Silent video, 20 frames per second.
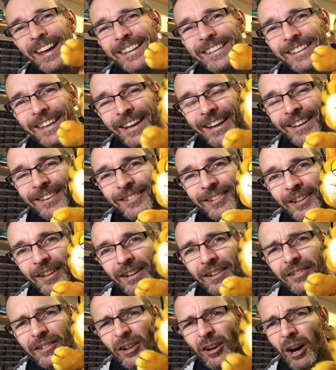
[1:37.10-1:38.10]
Yeah, so
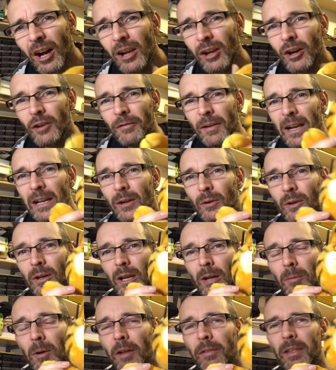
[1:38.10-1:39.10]
there's not a lot of value in
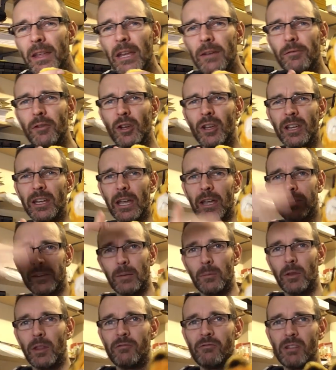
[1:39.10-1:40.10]
them. I think if you can get
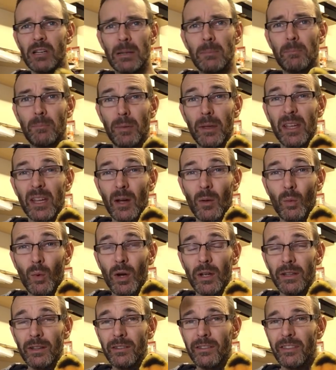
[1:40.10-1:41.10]
some of the really bigger
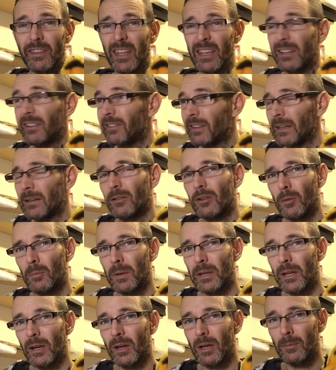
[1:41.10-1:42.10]
ones, they seem to
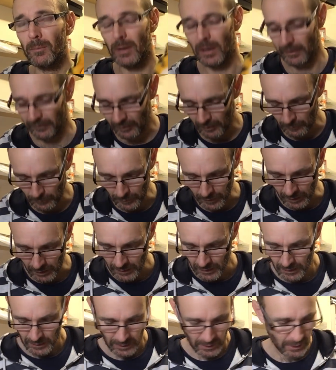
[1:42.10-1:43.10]
be going better, but
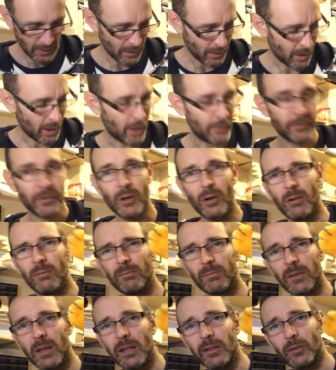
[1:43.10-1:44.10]
I've got,
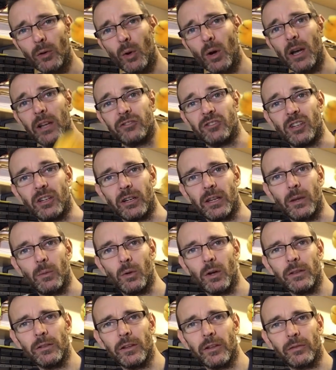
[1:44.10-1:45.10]
it's quite a chunky
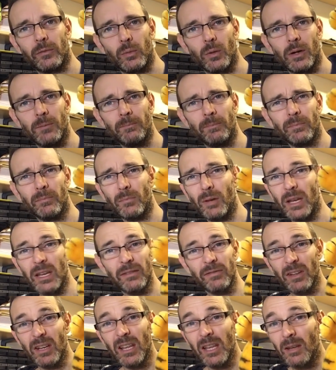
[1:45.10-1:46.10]
one, this one, but
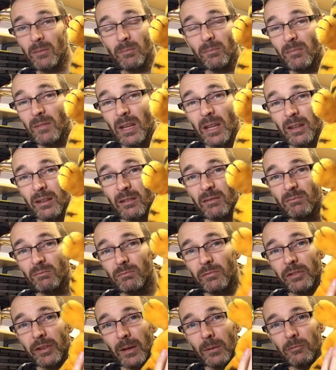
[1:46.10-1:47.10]
even him, it
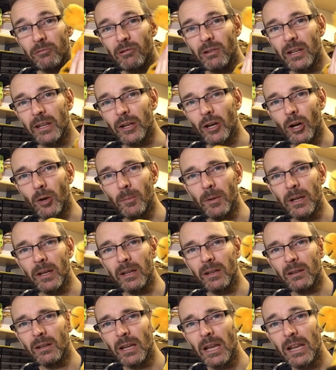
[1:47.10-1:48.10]
seems really
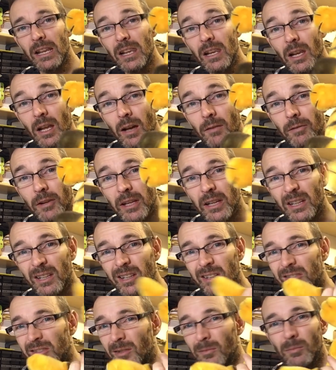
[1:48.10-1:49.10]
common, in lovely
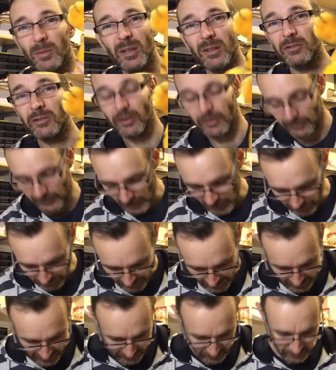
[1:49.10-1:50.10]
condition, but just no
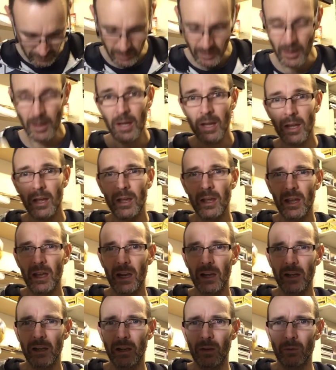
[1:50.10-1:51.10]
value.
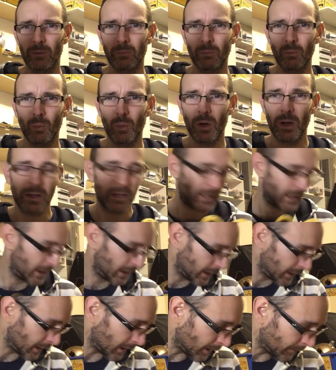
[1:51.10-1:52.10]
A little one
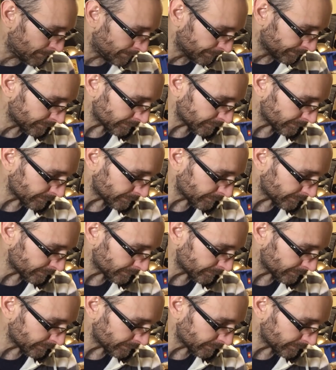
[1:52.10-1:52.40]
here.